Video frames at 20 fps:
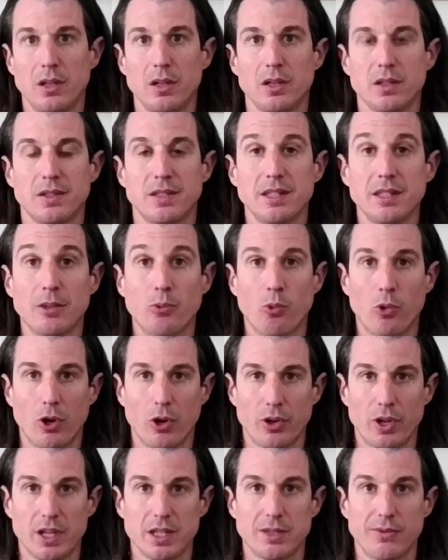see the
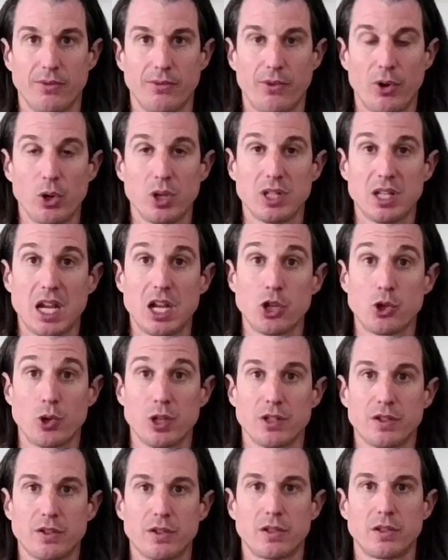world as very
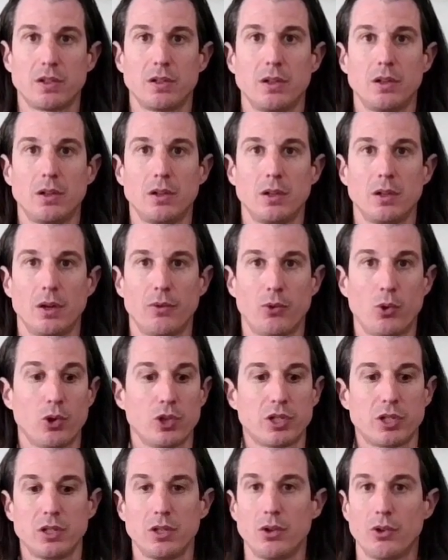dangerous. Of
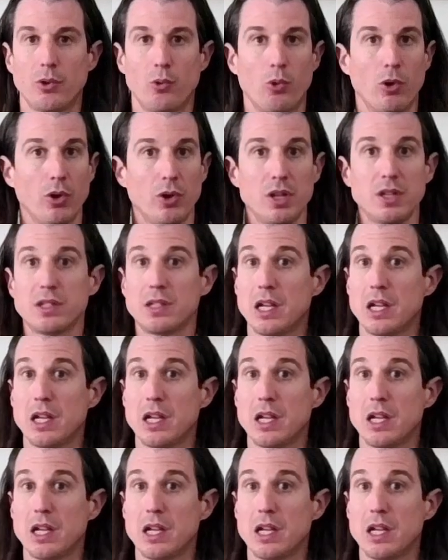course, you know, the world is